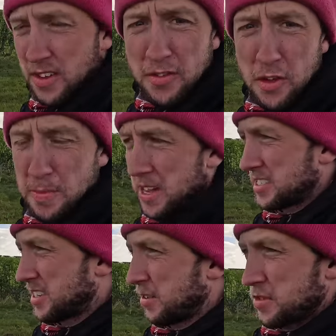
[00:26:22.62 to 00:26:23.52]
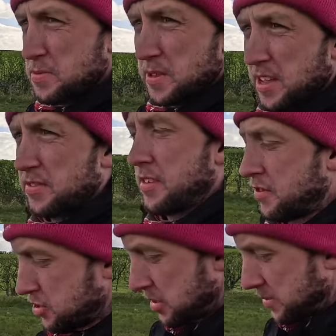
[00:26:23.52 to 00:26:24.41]
a fair few pets now. I've just been lifting
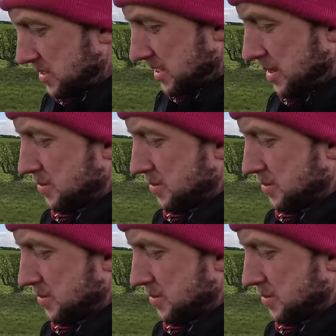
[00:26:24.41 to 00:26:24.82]
every triplet today